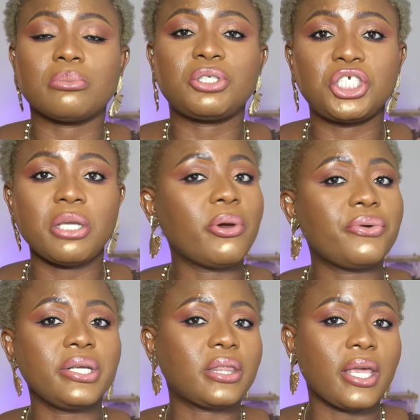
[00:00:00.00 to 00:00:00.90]
some
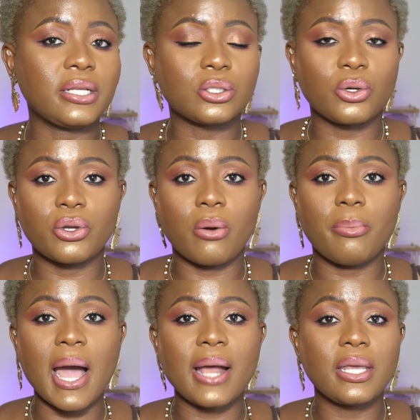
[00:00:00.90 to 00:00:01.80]
shimmery things on your
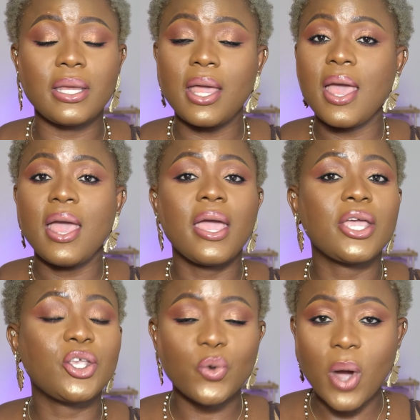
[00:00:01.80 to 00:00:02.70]
body,
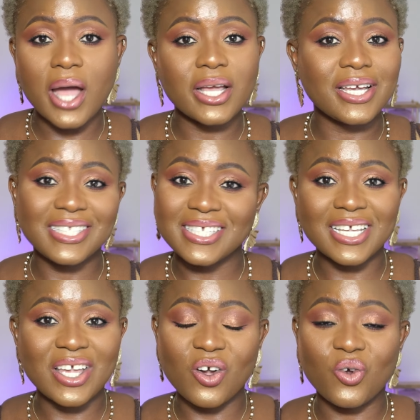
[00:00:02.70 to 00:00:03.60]
and you are good to
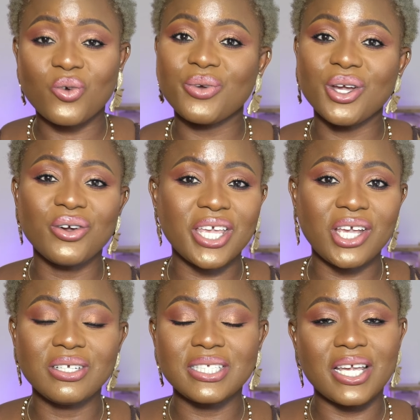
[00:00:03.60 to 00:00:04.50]
go. Real
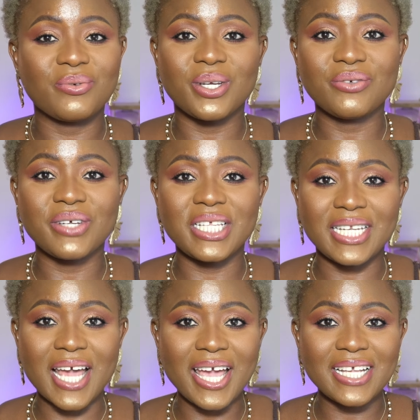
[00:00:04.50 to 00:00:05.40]
cute and real, really
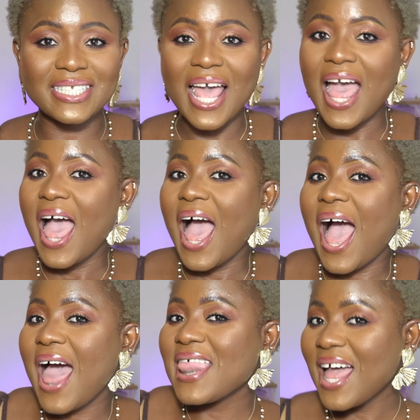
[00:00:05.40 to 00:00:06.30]
nice.
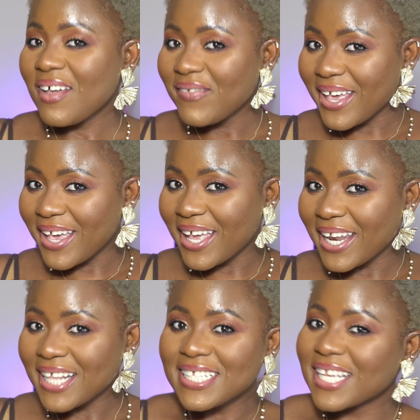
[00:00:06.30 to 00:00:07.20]
I love
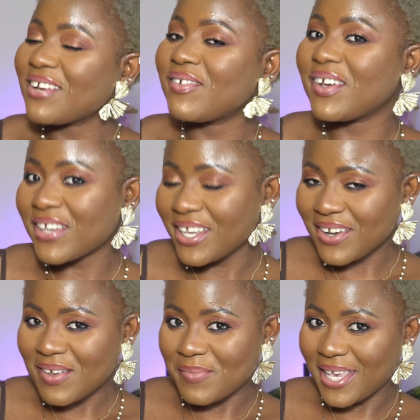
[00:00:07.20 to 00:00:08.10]
it. It's looking real cute
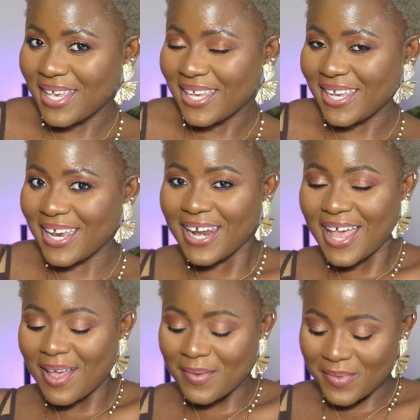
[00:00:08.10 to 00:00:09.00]
on me, you um,
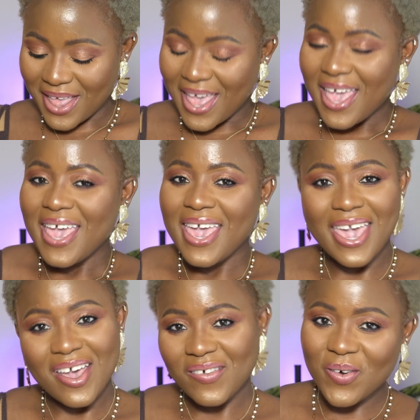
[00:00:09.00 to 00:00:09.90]
know?
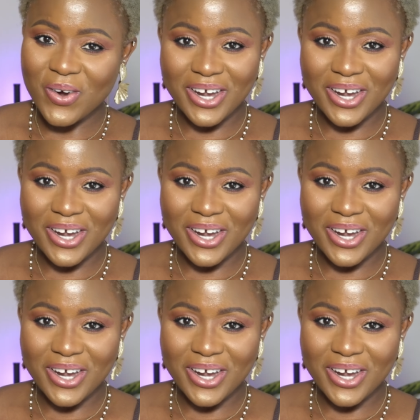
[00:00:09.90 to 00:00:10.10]
Yeah,